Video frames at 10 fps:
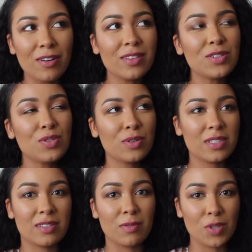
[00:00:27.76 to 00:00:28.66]
out at the stores
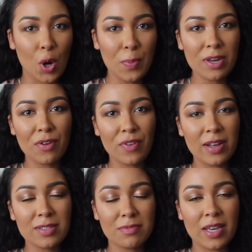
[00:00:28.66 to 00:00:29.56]
because I was hoping to
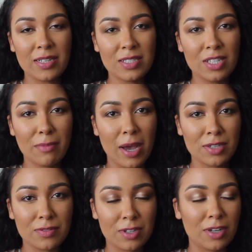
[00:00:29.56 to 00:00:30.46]
find something at TJ
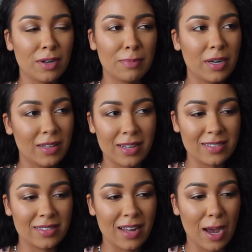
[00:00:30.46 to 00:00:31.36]
Maxx for her, but that
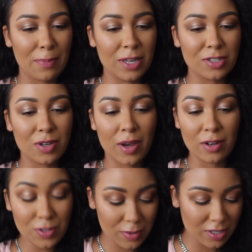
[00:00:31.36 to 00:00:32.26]
didn't happen. So I
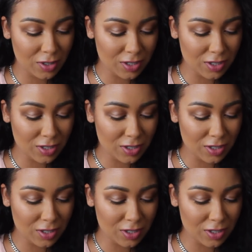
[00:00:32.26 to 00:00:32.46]
also went to